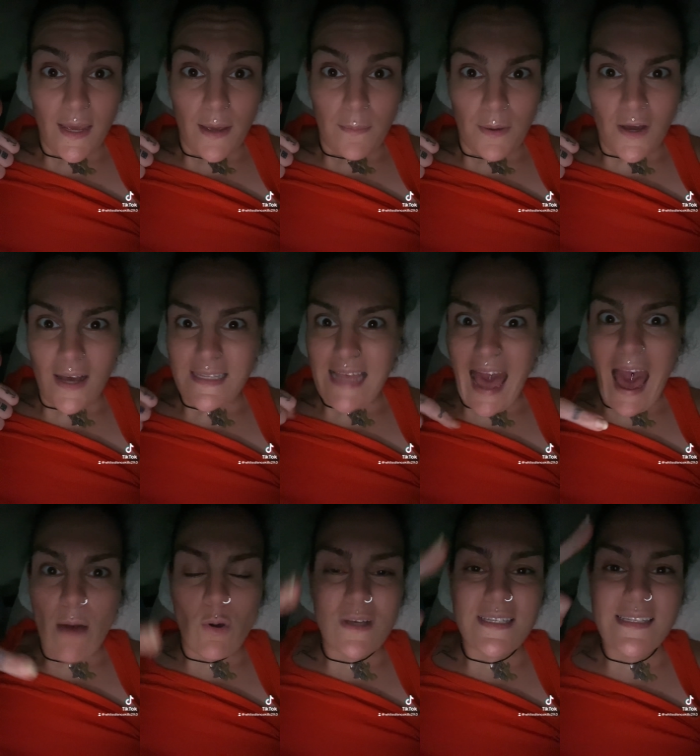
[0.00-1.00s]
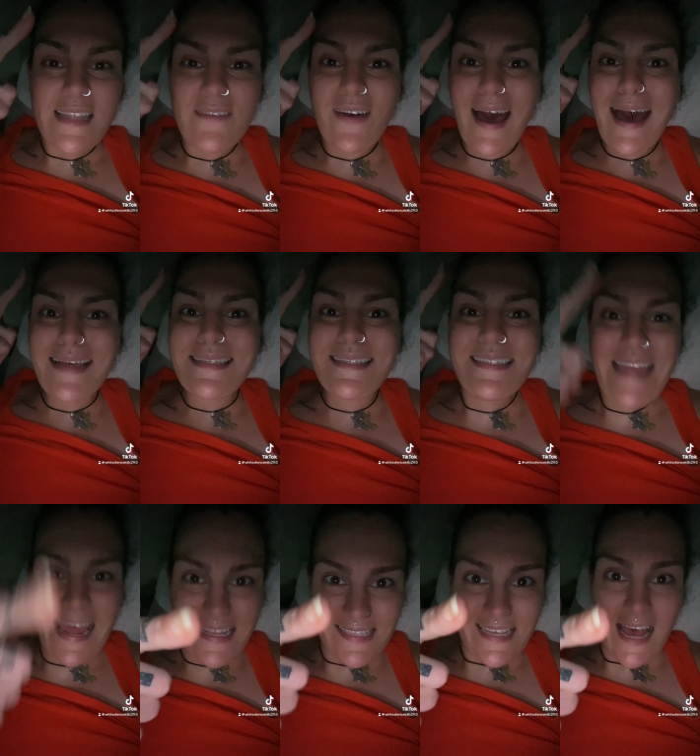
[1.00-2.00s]
Because I was never as
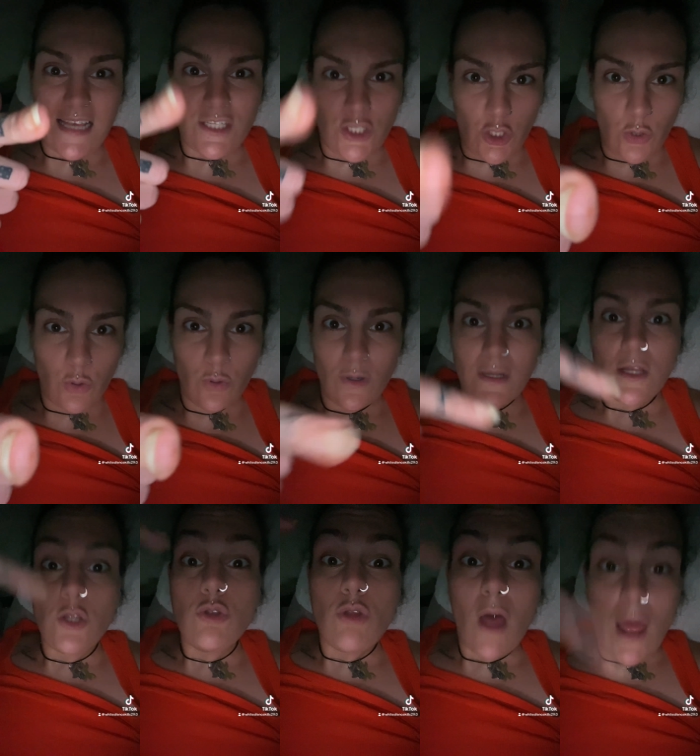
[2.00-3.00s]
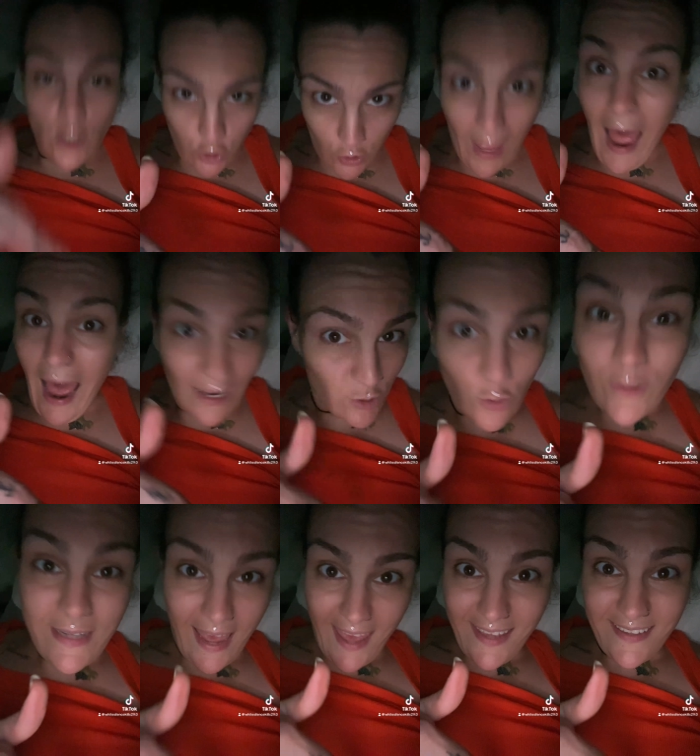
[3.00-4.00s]
dense as you are
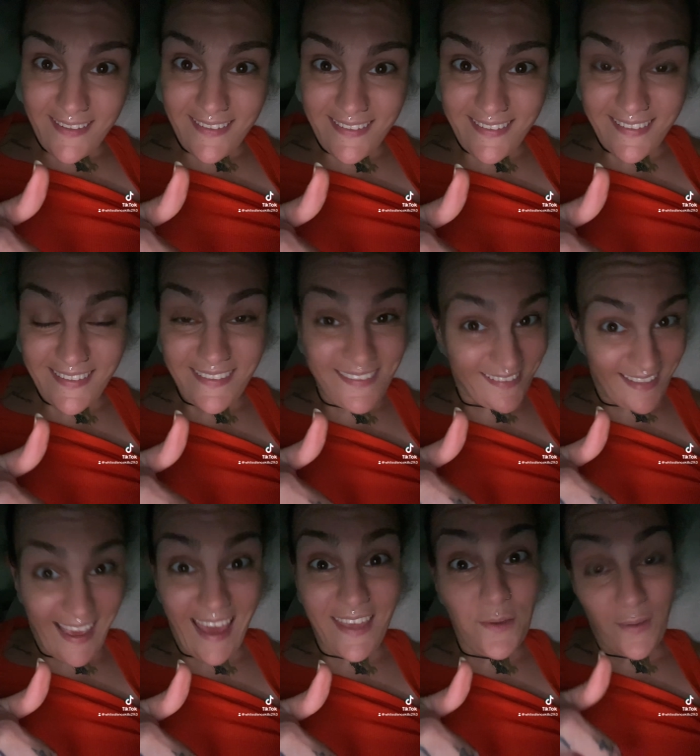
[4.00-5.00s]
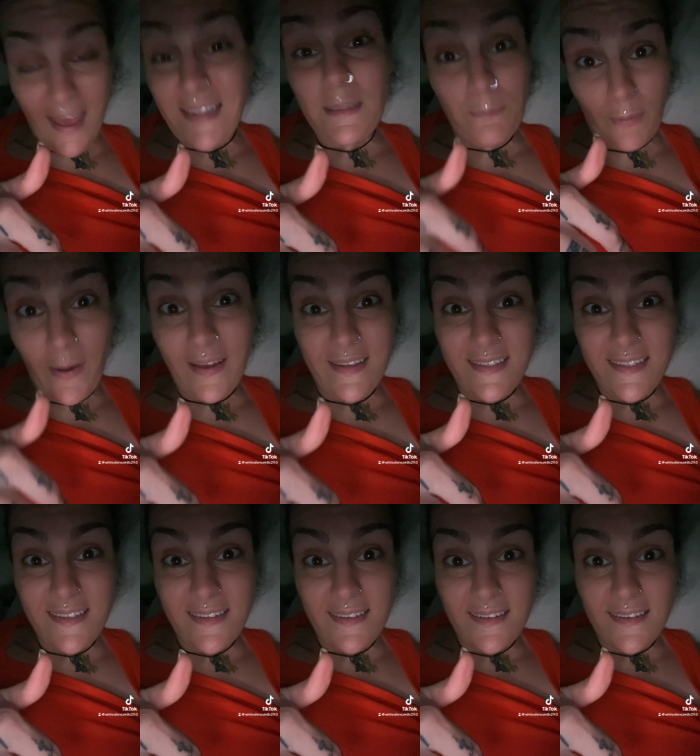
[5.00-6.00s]
today. Okay? You get the point.
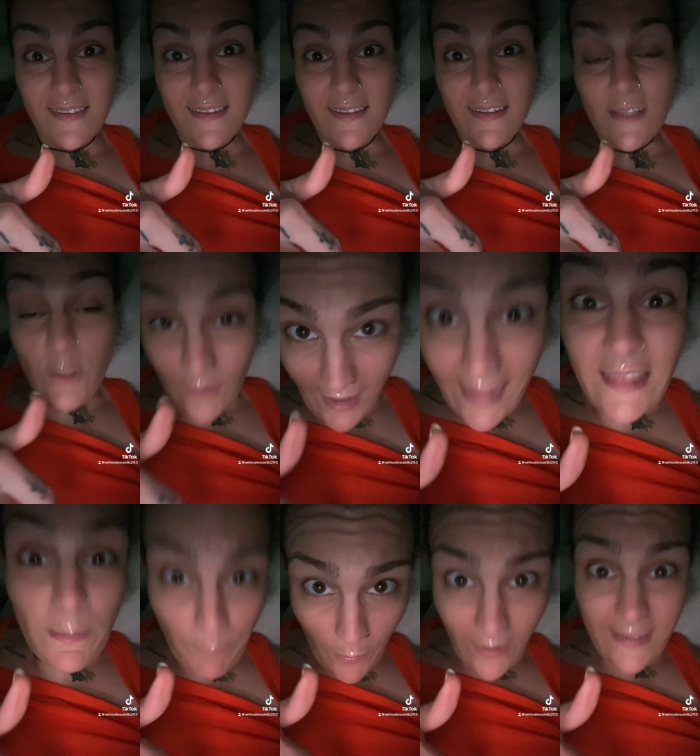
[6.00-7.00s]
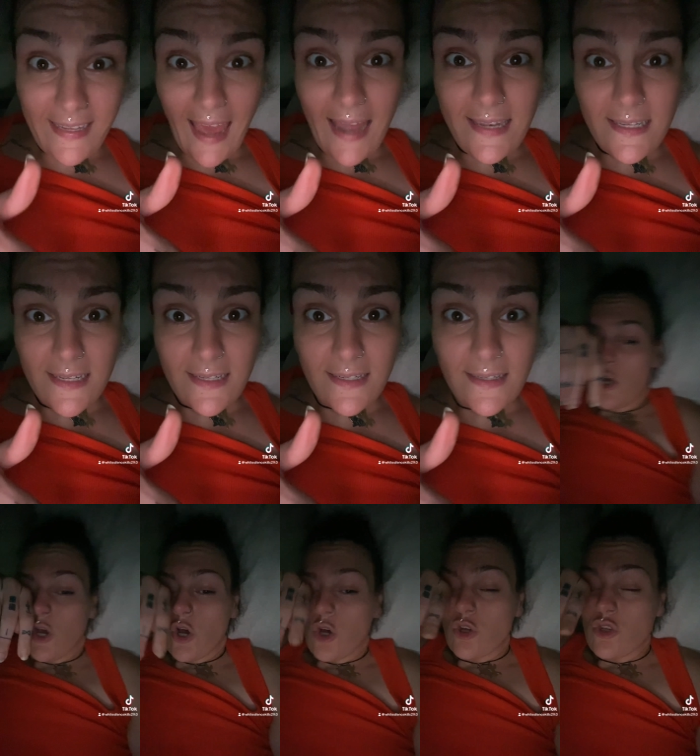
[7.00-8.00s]
You get the point yet?
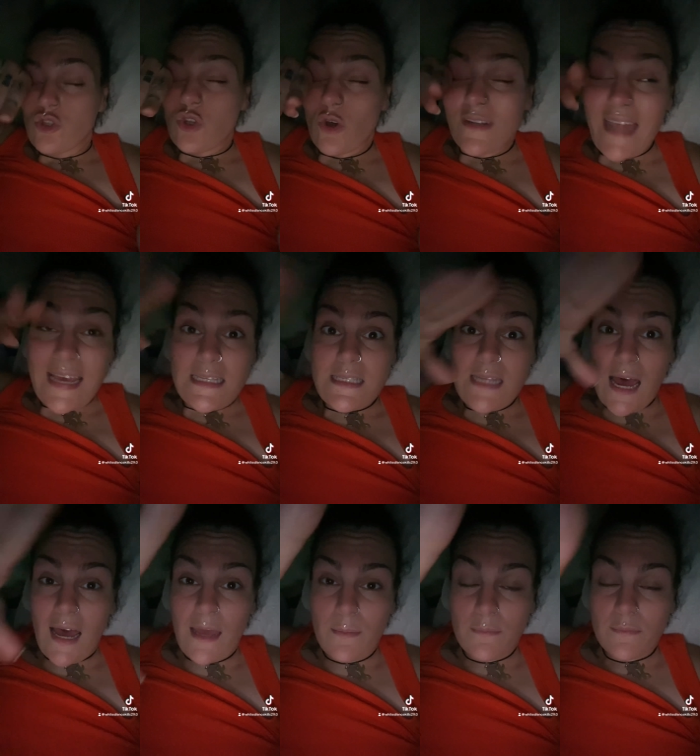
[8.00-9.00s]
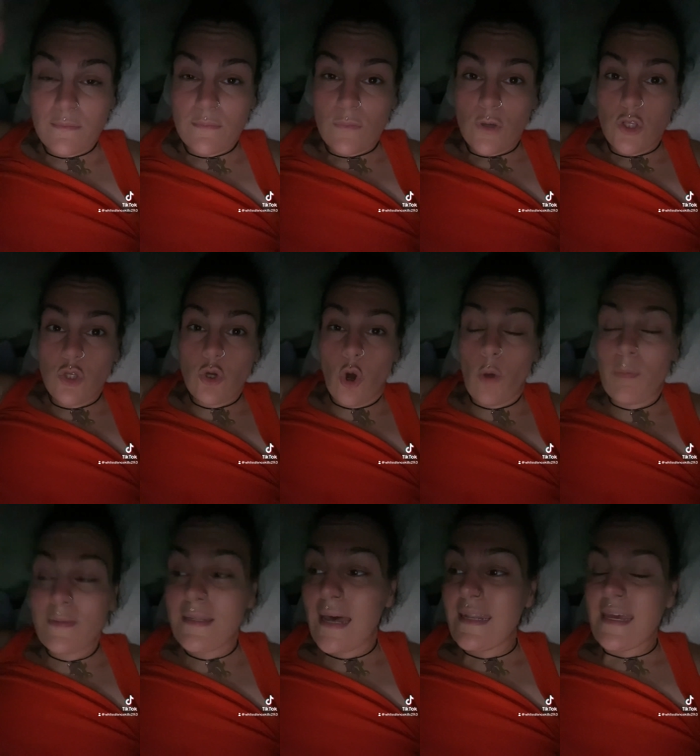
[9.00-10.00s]
So next time you
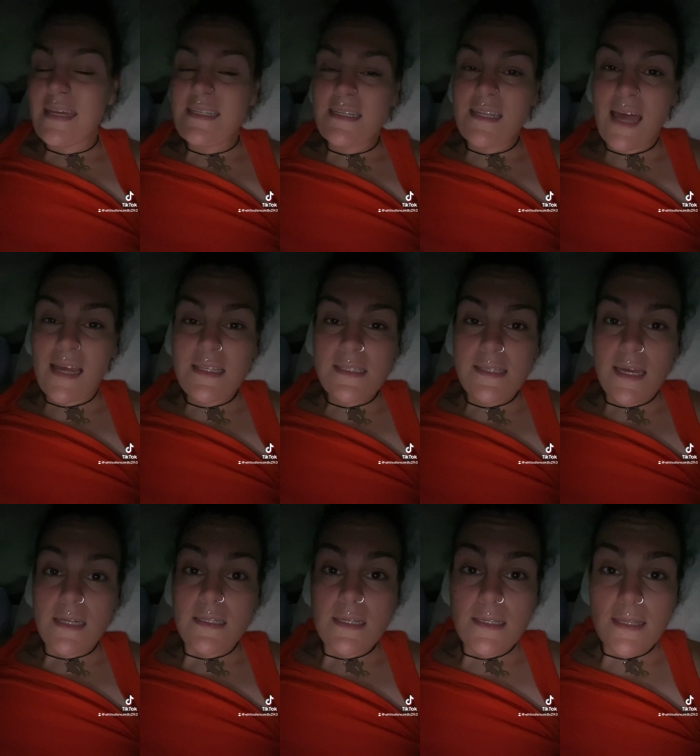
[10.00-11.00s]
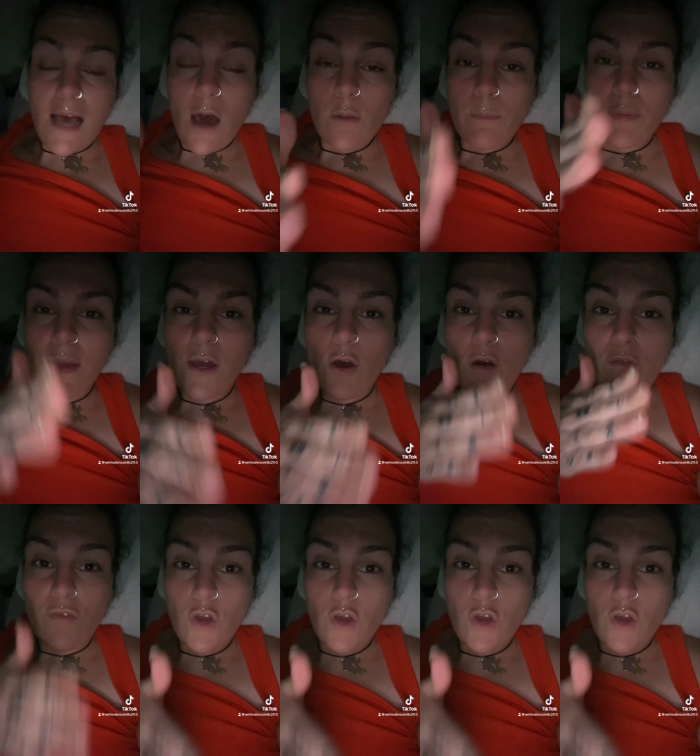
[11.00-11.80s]
open that 89 cent discount beer of